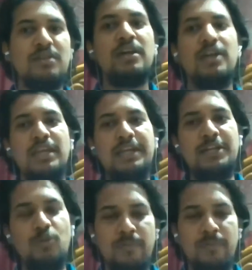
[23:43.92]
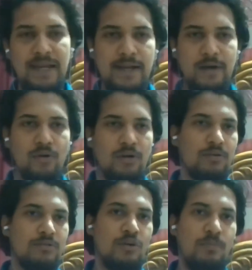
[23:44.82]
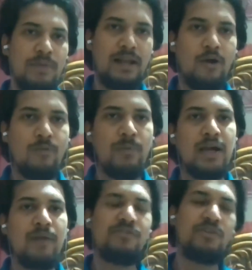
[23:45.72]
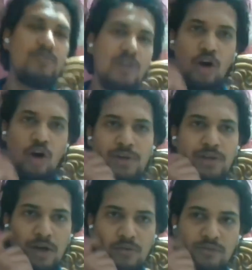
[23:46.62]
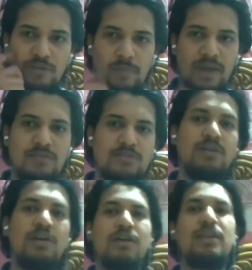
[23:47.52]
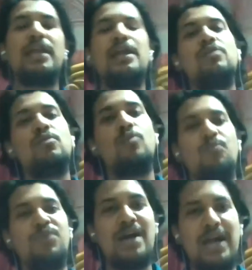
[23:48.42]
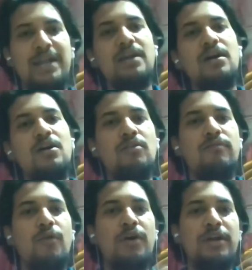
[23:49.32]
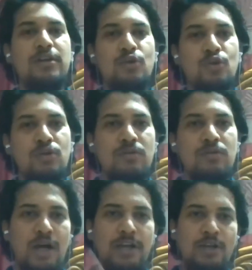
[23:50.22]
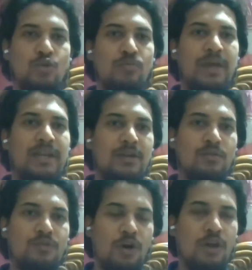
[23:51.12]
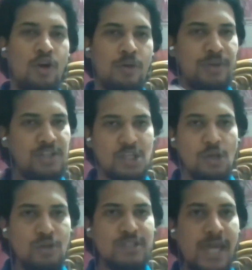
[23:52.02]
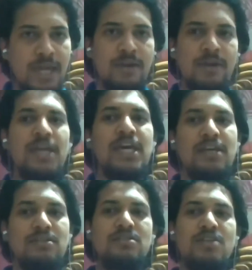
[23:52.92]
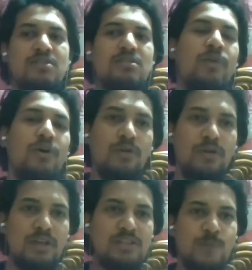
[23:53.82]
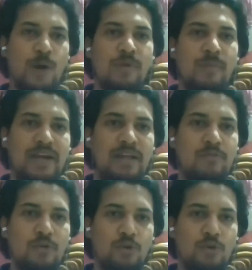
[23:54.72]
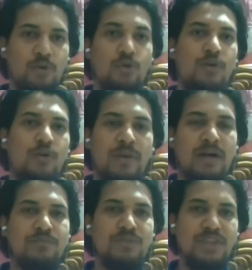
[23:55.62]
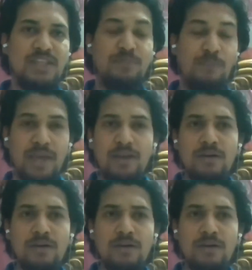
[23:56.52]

need to be bailed out. So bailout becomes one of the common grounds of debates. Read the idea of what a too big to fall corporation looks like. Is it just about it's problematic for Google to become this big